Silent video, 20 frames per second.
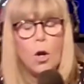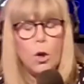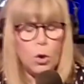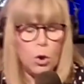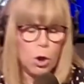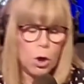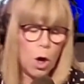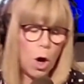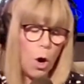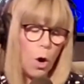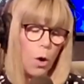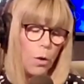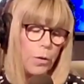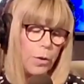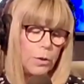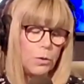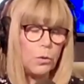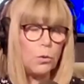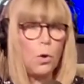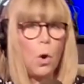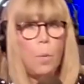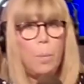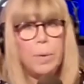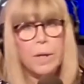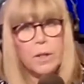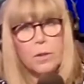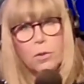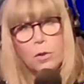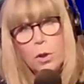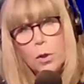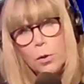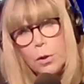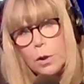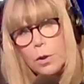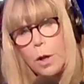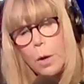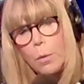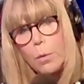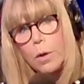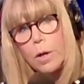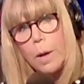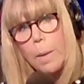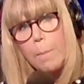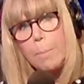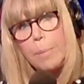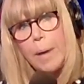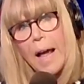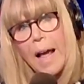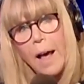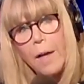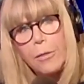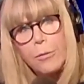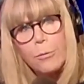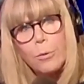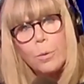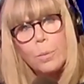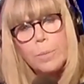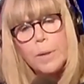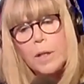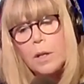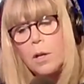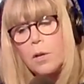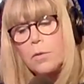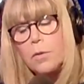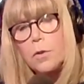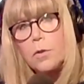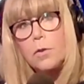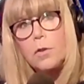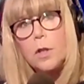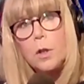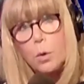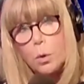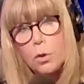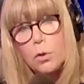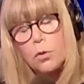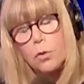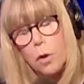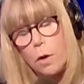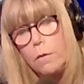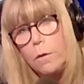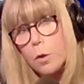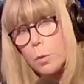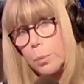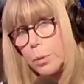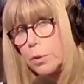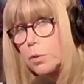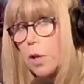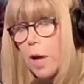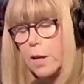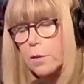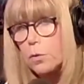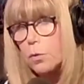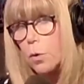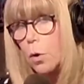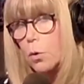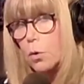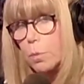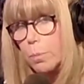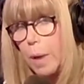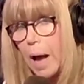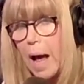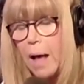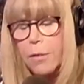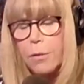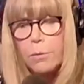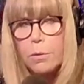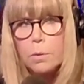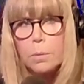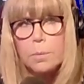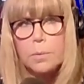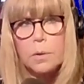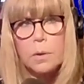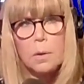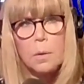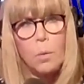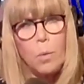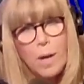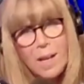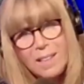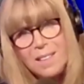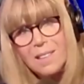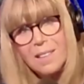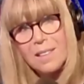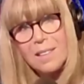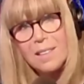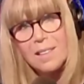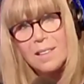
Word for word: you know, there's no big deal that they were in a bathroom because the Secret Service protects those bathrooms. What?